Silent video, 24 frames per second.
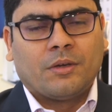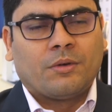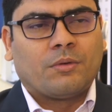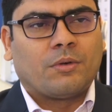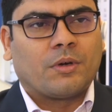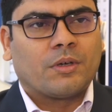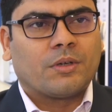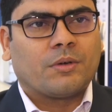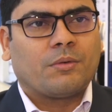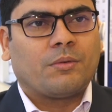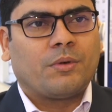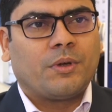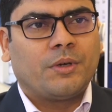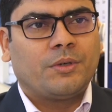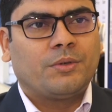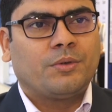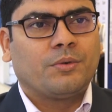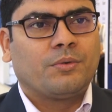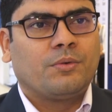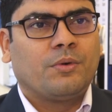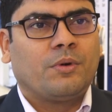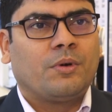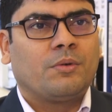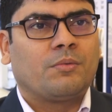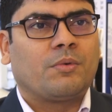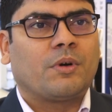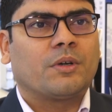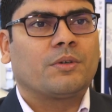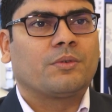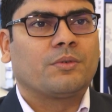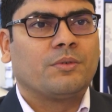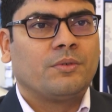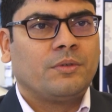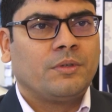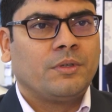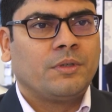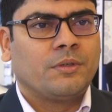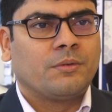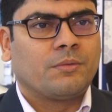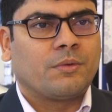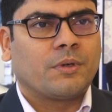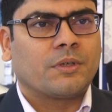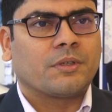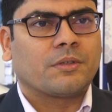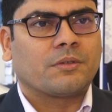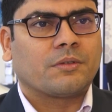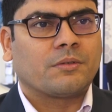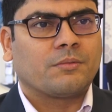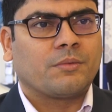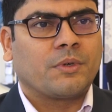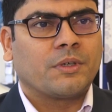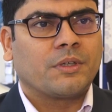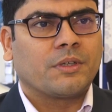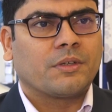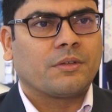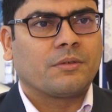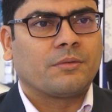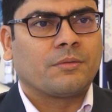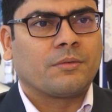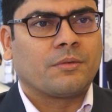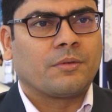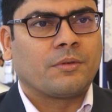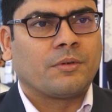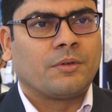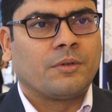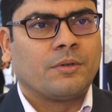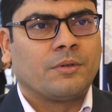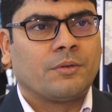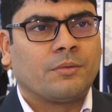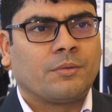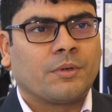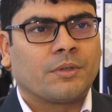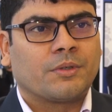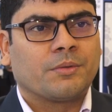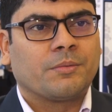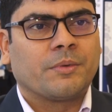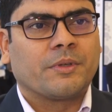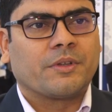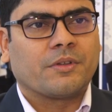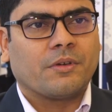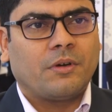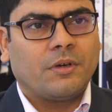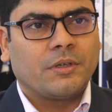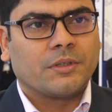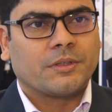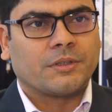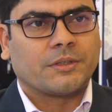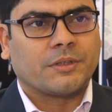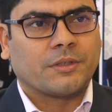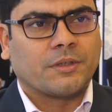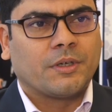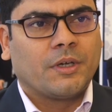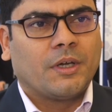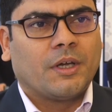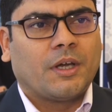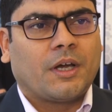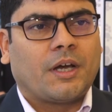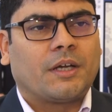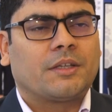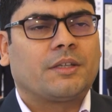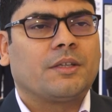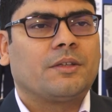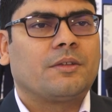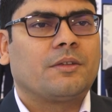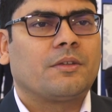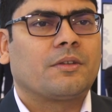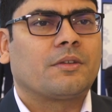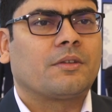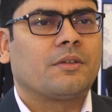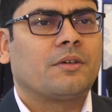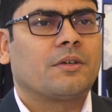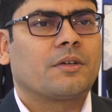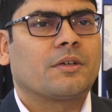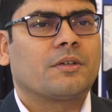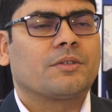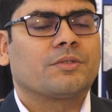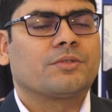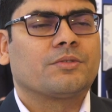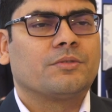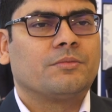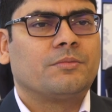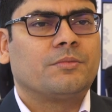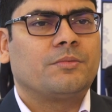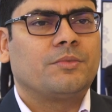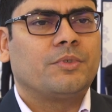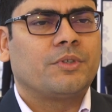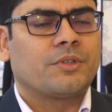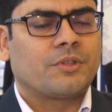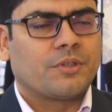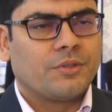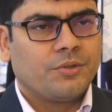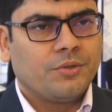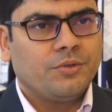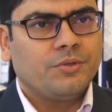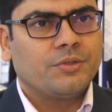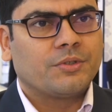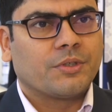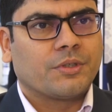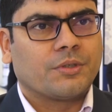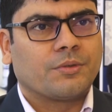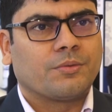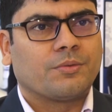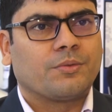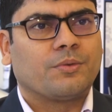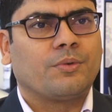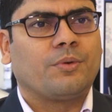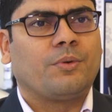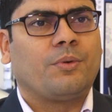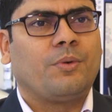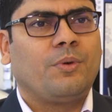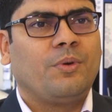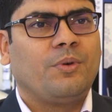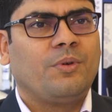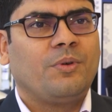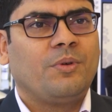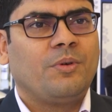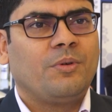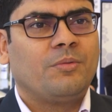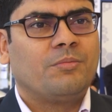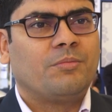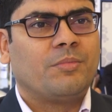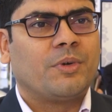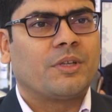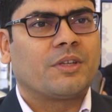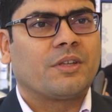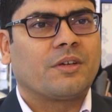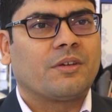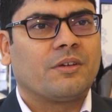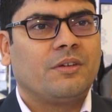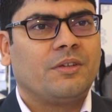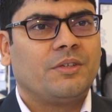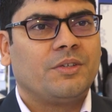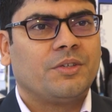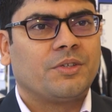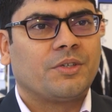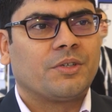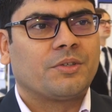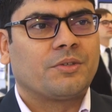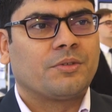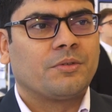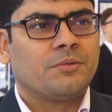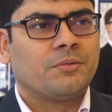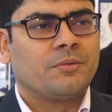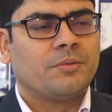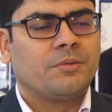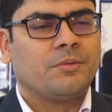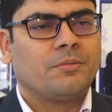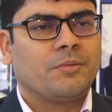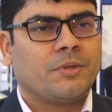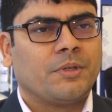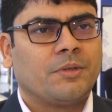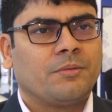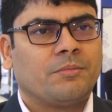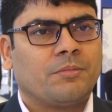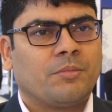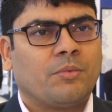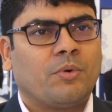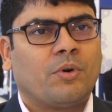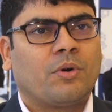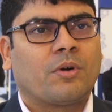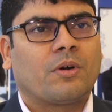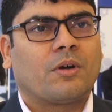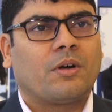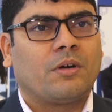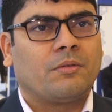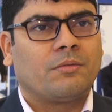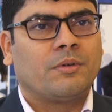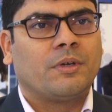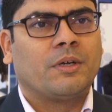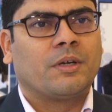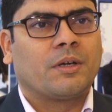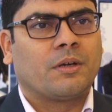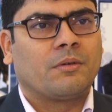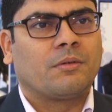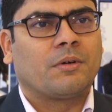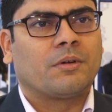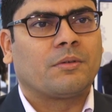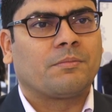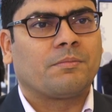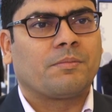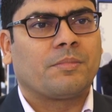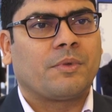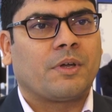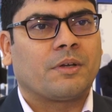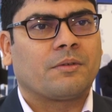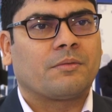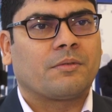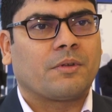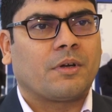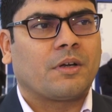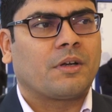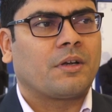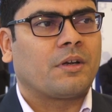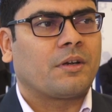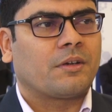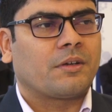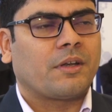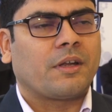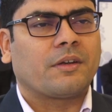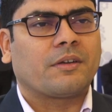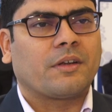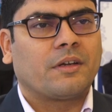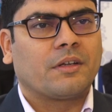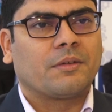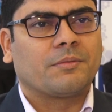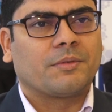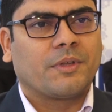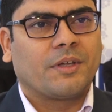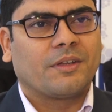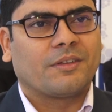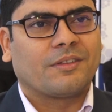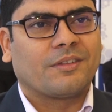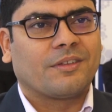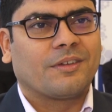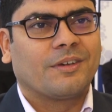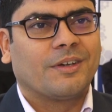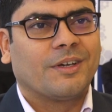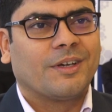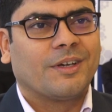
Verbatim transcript: what, where to go and what to need, what what is the you know what to be sourced. I think it's the custom, it's the user who, who basically needed to be more aware about that, uh, that kind of things.